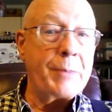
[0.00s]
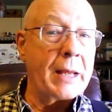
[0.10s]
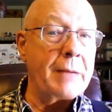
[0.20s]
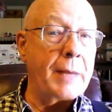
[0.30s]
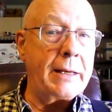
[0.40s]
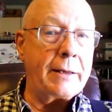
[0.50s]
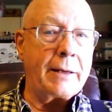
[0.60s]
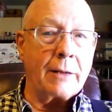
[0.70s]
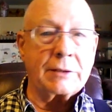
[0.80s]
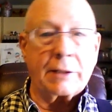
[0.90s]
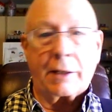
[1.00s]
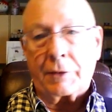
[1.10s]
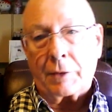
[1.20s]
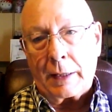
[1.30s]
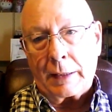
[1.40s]
and many towns that get
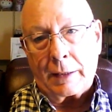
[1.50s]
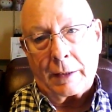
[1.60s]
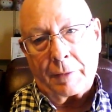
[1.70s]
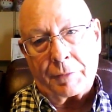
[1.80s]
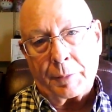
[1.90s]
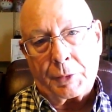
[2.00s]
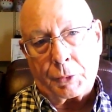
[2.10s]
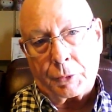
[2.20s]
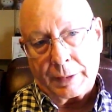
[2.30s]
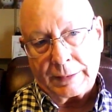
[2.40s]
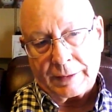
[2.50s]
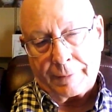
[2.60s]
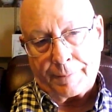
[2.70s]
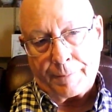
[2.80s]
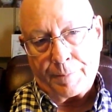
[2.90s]
their identity from
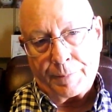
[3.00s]
tourism.